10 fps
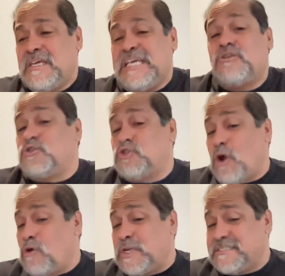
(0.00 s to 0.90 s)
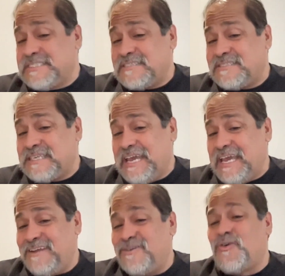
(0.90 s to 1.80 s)
either don't exist
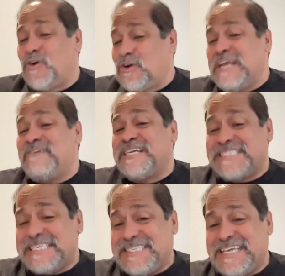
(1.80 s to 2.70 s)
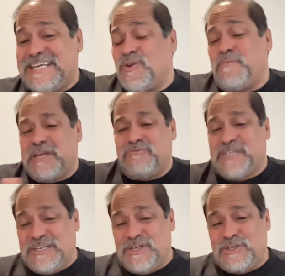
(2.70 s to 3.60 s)
today or they're existing and nobody
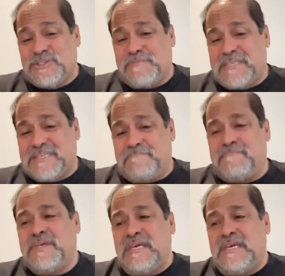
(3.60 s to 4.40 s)
really knows about them.